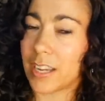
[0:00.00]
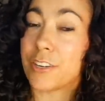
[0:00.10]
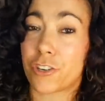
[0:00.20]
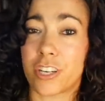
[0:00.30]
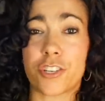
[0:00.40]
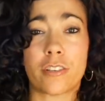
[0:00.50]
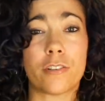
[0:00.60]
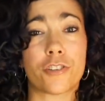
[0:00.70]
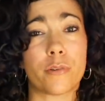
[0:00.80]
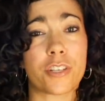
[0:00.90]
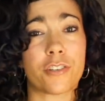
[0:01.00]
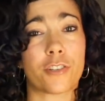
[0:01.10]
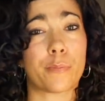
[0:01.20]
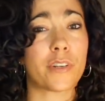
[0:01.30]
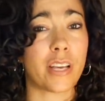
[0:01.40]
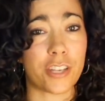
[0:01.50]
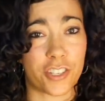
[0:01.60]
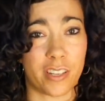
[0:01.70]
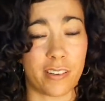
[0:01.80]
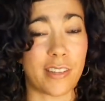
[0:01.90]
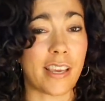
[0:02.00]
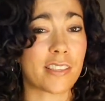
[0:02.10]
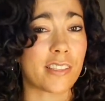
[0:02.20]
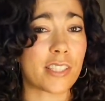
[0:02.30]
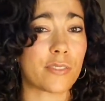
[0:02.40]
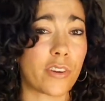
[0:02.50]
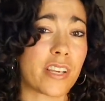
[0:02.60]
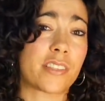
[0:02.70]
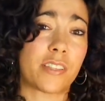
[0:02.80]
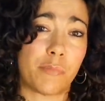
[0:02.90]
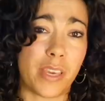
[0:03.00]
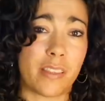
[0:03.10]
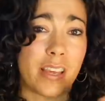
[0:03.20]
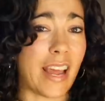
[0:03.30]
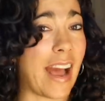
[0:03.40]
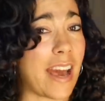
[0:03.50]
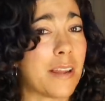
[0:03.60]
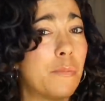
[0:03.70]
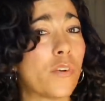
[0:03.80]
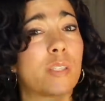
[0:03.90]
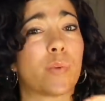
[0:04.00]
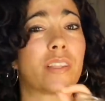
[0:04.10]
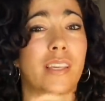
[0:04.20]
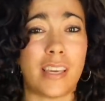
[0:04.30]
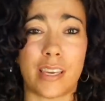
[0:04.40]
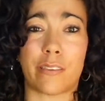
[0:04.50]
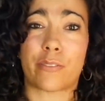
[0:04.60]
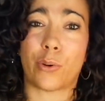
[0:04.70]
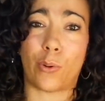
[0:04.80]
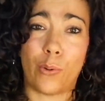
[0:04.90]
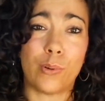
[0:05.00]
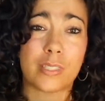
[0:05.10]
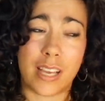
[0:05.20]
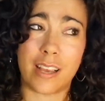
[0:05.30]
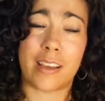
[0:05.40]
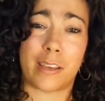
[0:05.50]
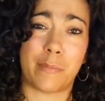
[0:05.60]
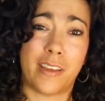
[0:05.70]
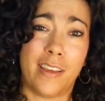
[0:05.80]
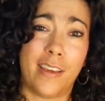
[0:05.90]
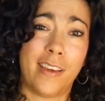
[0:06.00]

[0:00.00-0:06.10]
in traditional Jewish interpretation, takes this phrase to mean that Adam was with Eve the whole time